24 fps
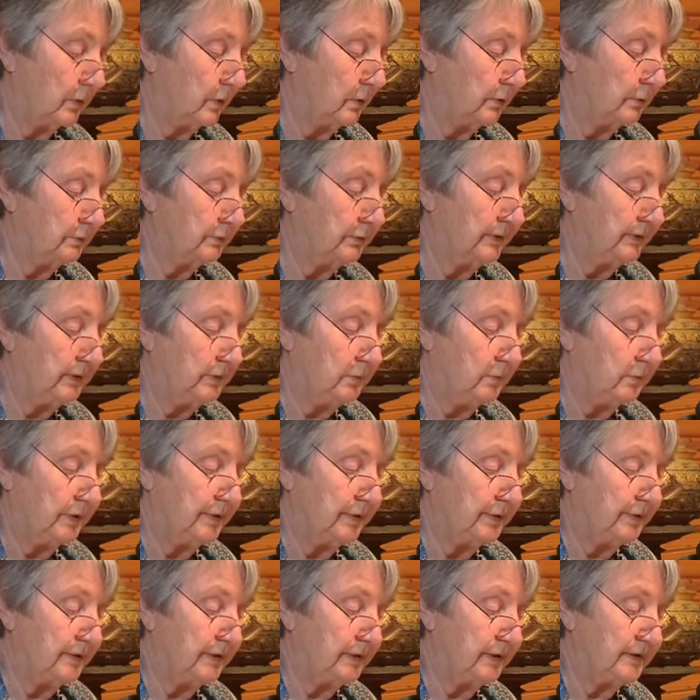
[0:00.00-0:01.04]
only
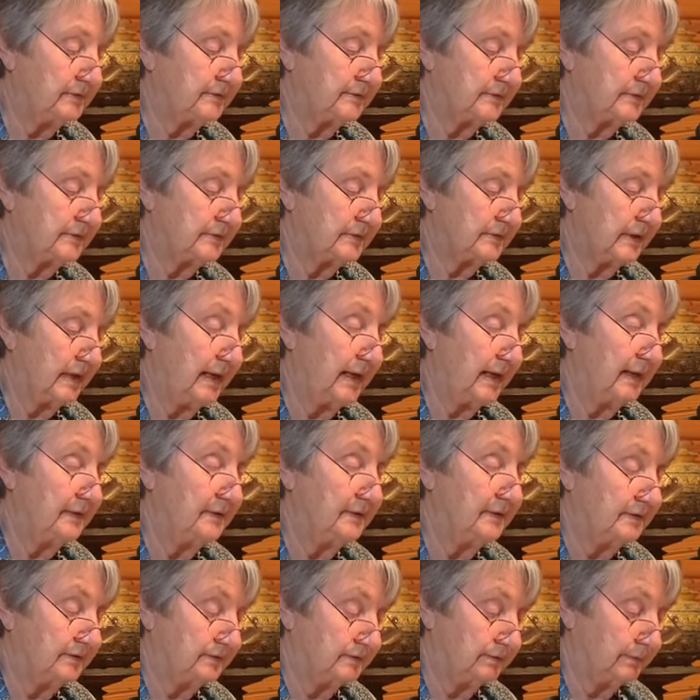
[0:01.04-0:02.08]
weariness
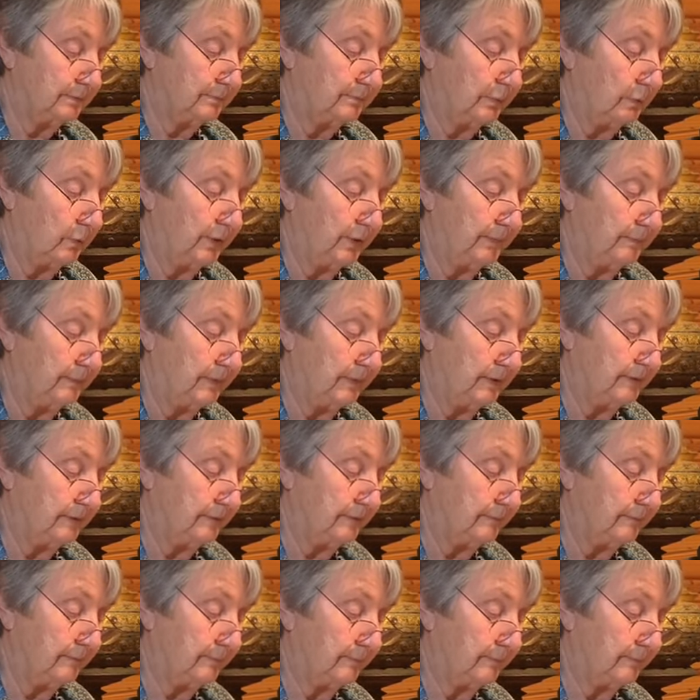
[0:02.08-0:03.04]
and disappointment.